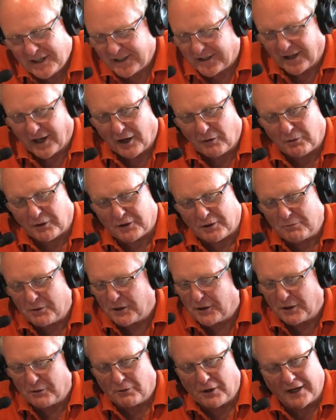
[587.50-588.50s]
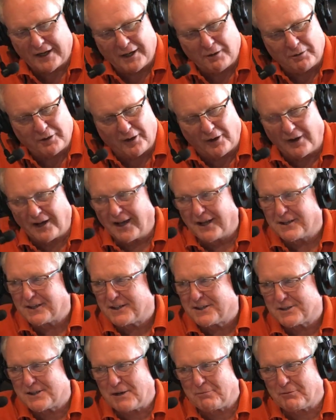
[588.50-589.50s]
No, we're community radio. We're not allowed to
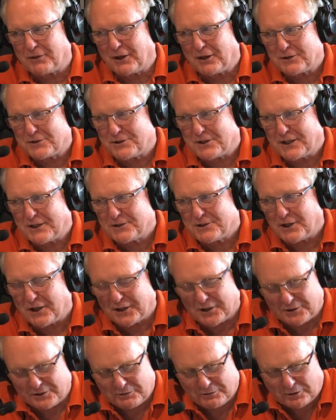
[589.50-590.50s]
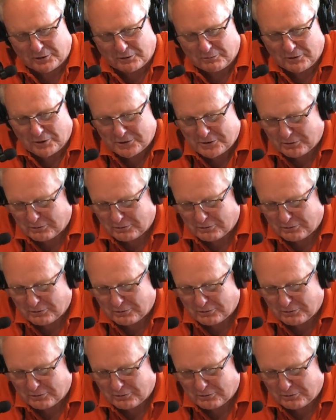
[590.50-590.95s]
accept those things like you do on commercial